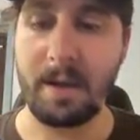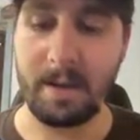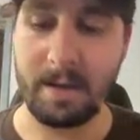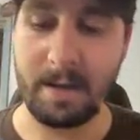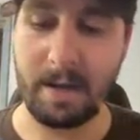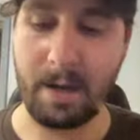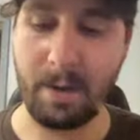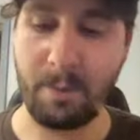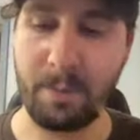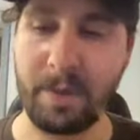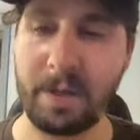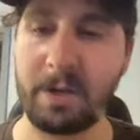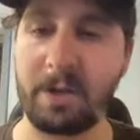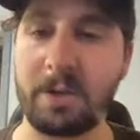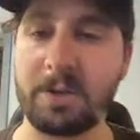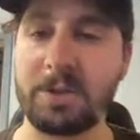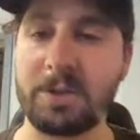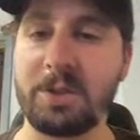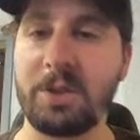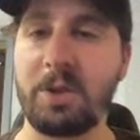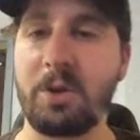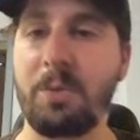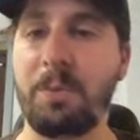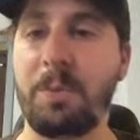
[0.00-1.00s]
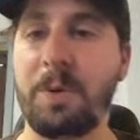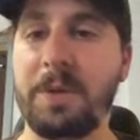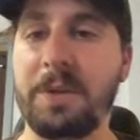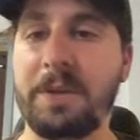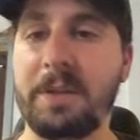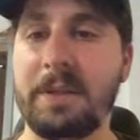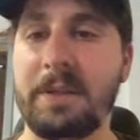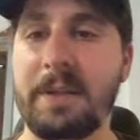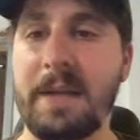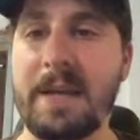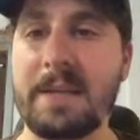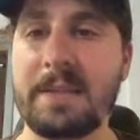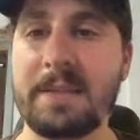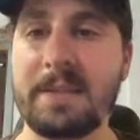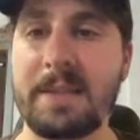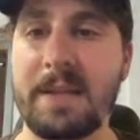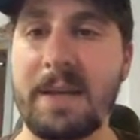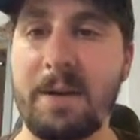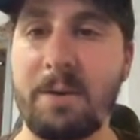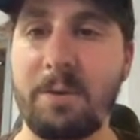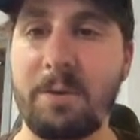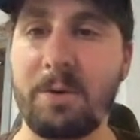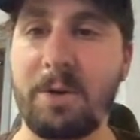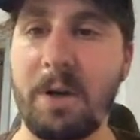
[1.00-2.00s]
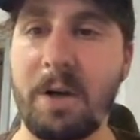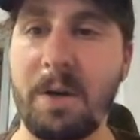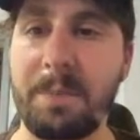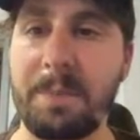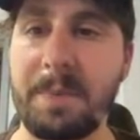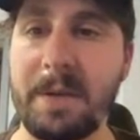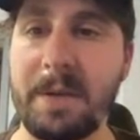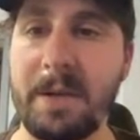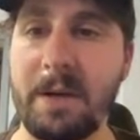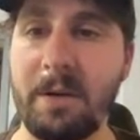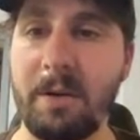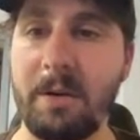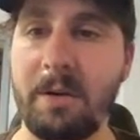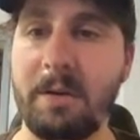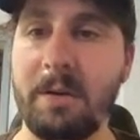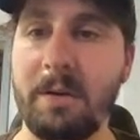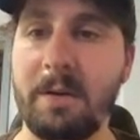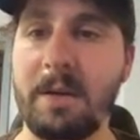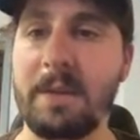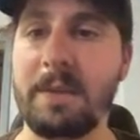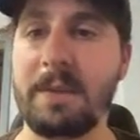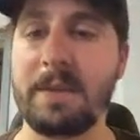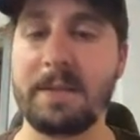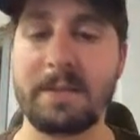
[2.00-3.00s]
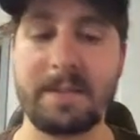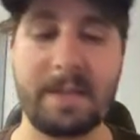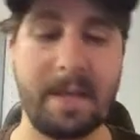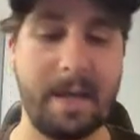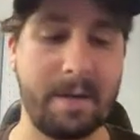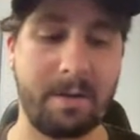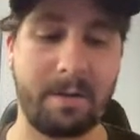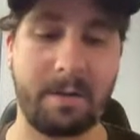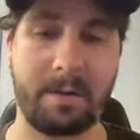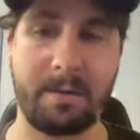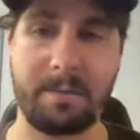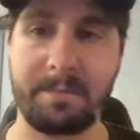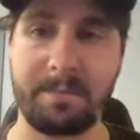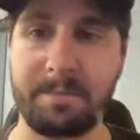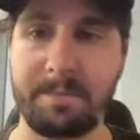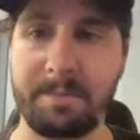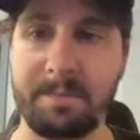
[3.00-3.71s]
And now we can also put the task count up here in this header.